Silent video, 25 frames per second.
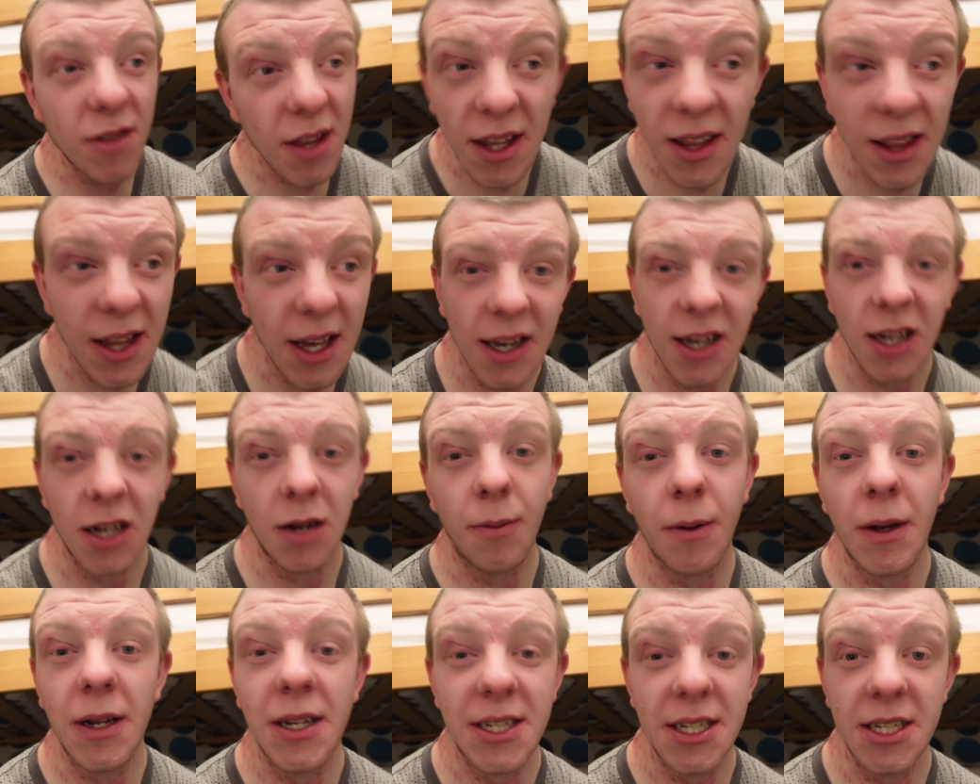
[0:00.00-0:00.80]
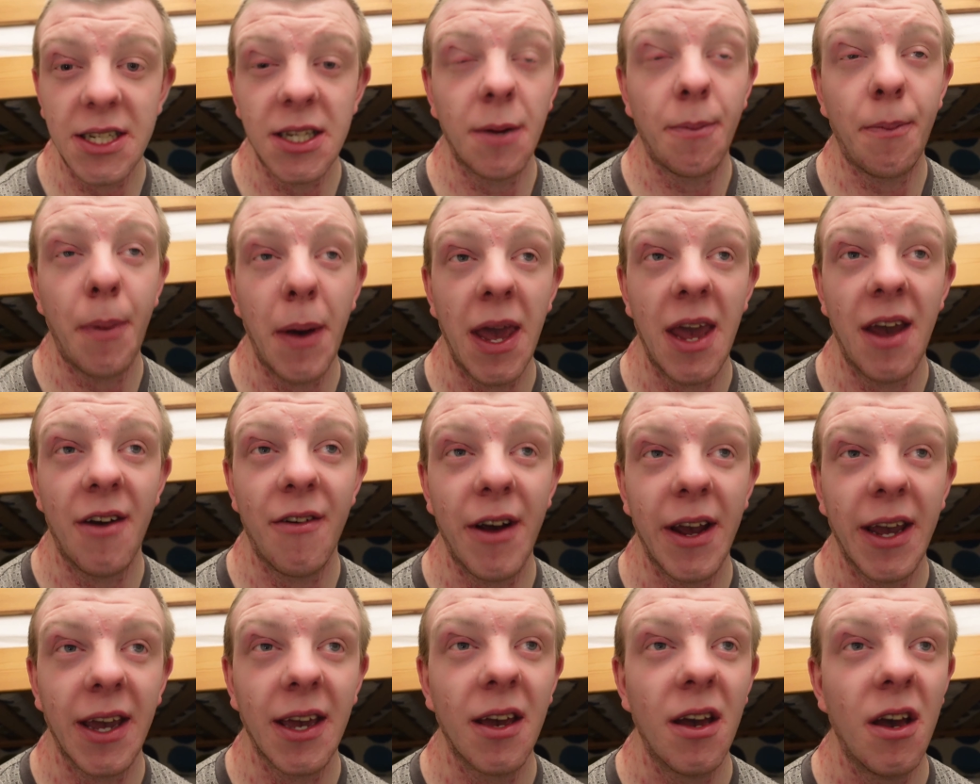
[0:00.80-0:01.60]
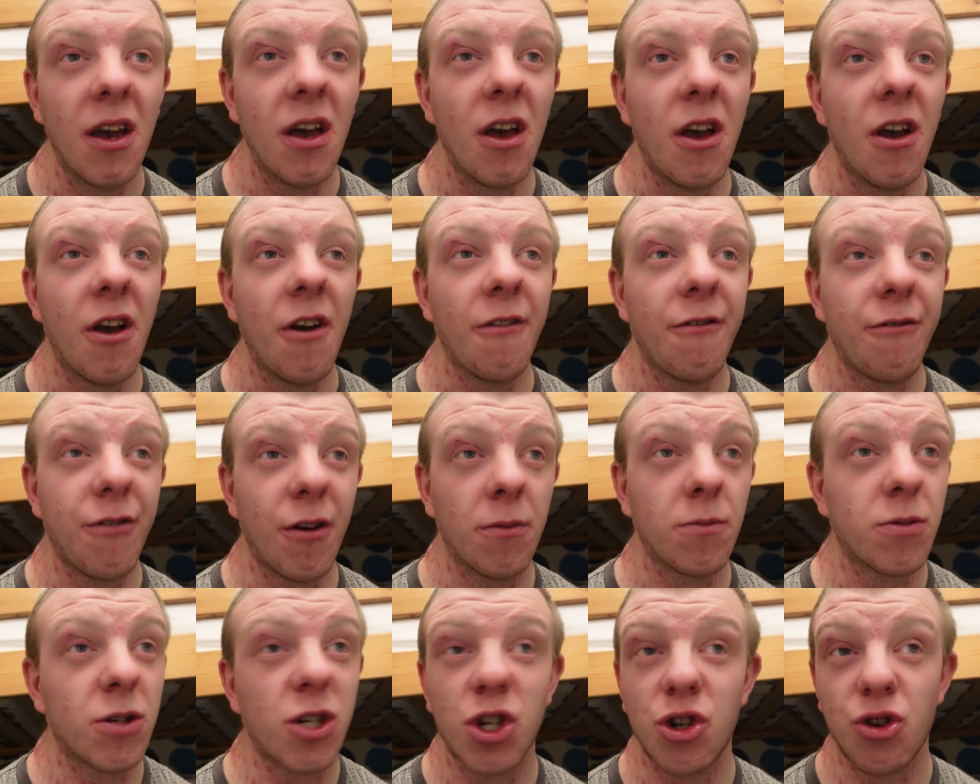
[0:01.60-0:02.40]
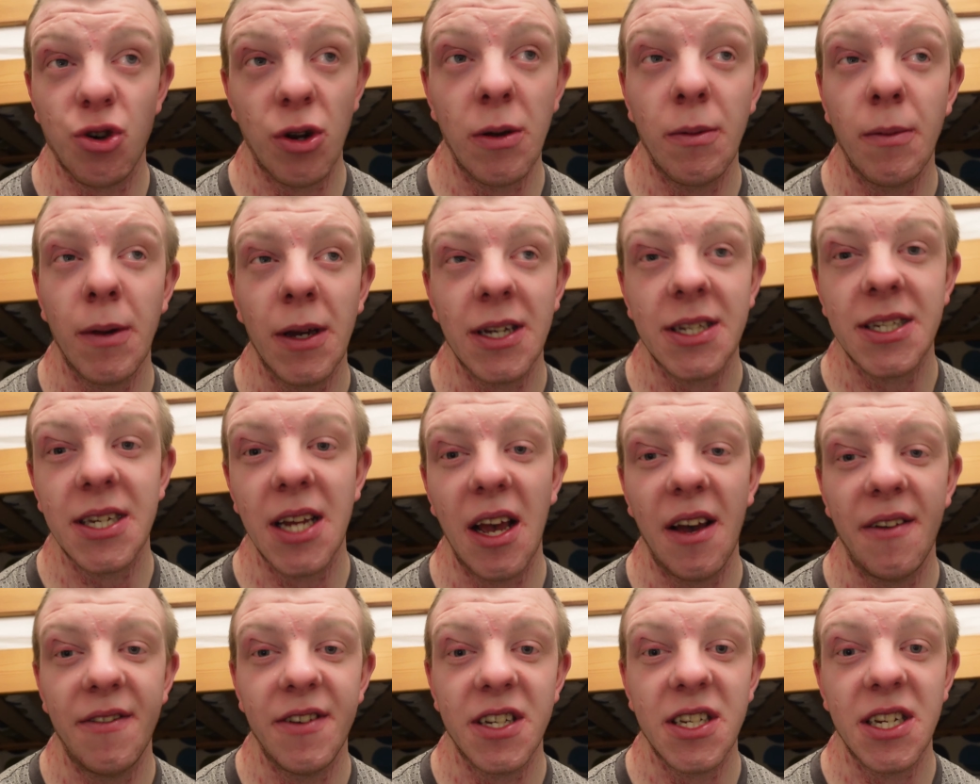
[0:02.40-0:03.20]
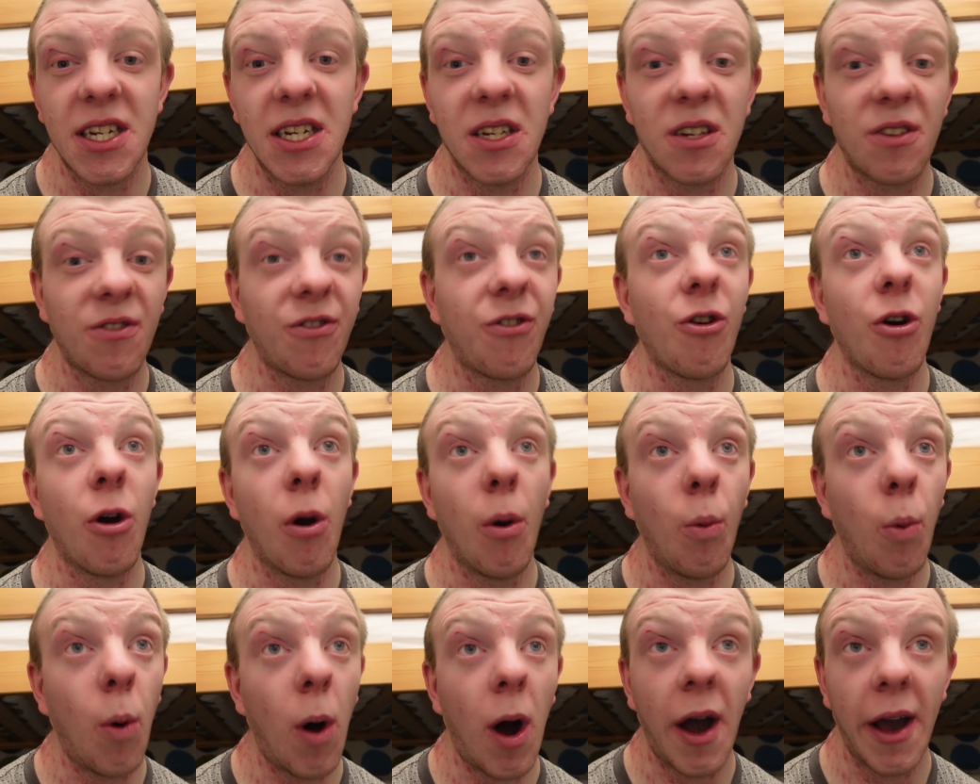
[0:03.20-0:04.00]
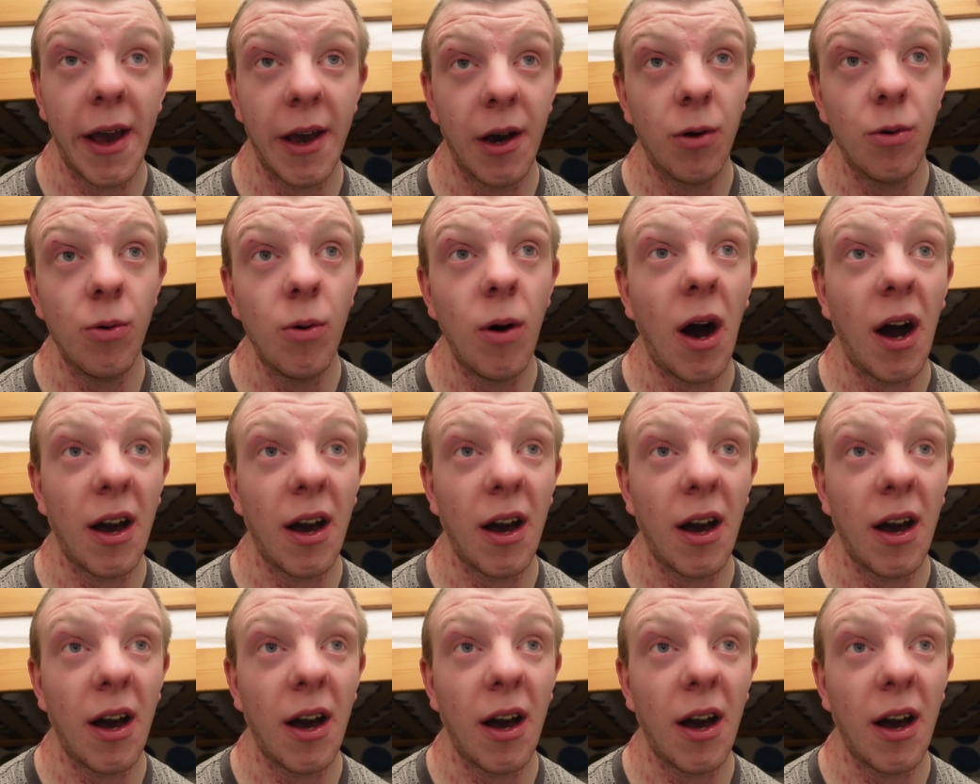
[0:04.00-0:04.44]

think they're going to be disappearing from streaming services for a while.